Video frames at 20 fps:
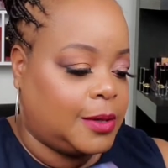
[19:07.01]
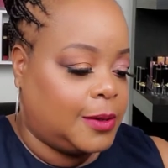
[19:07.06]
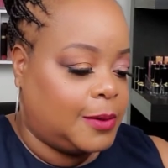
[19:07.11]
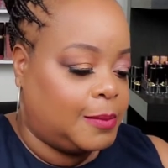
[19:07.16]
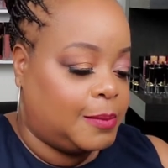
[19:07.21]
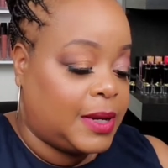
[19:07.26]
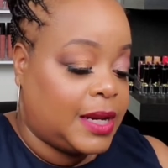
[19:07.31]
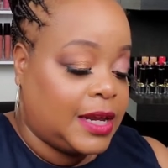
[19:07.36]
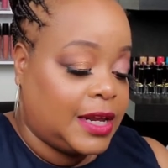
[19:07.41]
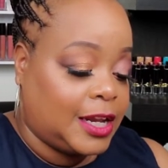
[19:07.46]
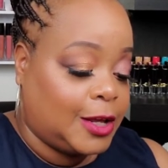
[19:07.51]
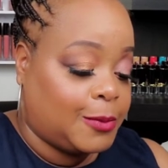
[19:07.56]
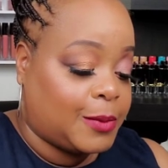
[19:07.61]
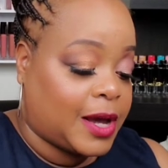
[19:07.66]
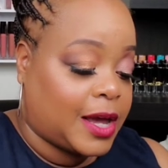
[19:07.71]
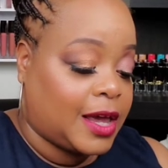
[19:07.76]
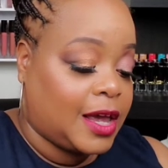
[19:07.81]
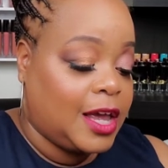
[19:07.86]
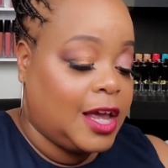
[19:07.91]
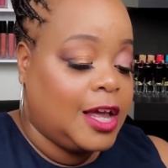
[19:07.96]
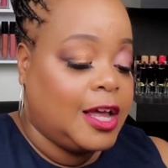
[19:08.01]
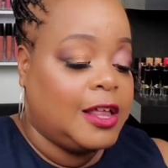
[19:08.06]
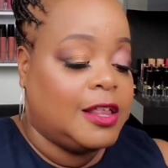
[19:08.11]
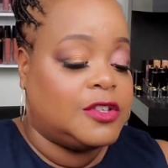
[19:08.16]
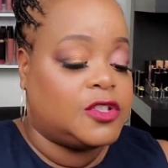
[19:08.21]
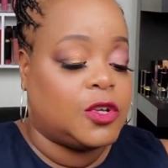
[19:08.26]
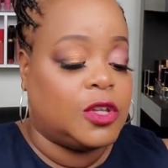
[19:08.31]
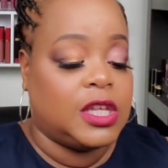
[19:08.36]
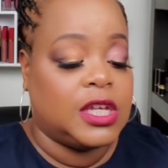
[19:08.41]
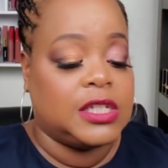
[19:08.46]
But anyway,
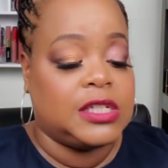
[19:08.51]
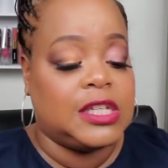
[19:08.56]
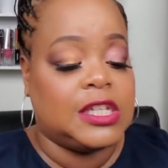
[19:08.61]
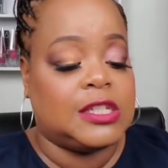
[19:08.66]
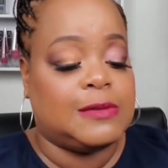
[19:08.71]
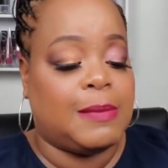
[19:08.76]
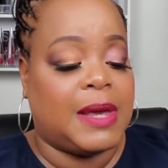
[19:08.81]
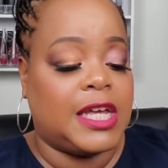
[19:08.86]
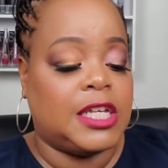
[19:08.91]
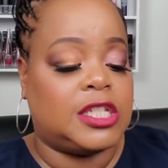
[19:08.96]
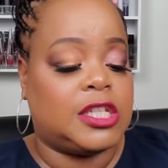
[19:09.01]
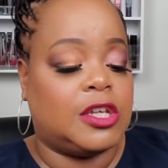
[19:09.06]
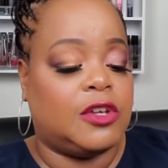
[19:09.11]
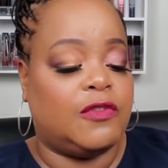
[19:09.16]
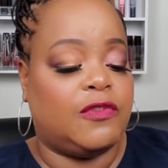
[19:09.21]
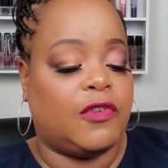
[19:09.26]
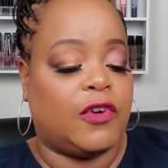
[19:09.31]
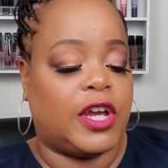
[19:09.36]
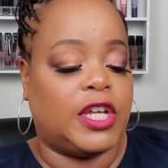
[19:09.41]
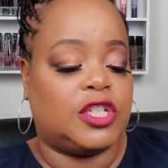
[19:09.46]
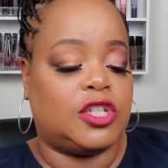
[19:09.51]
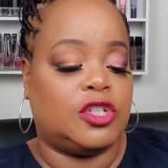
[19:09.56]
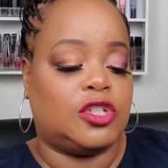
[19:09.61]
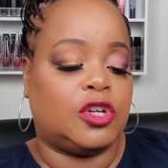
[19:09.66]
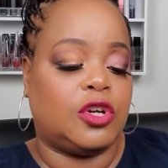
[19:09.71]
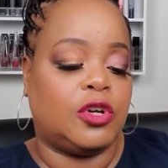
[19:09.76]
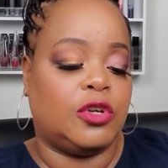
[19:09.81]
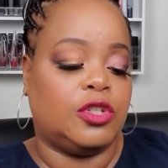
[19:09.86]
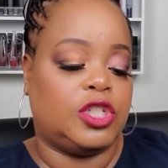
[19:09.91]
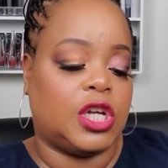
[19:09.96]
so this is Maison Francis
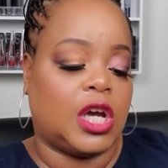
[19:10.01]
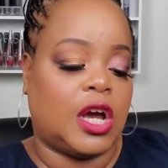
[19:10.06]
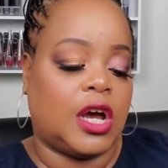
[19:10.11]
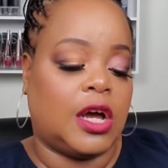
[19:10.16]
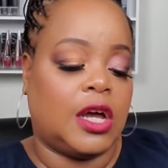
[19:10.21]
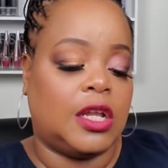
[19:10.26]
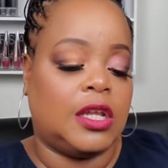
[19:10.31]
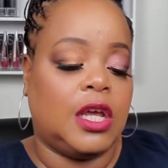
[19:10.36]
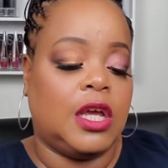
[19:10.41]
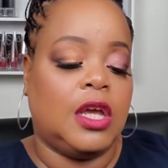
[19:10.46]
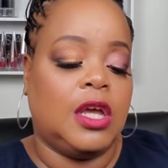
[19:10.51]
Kurkdjian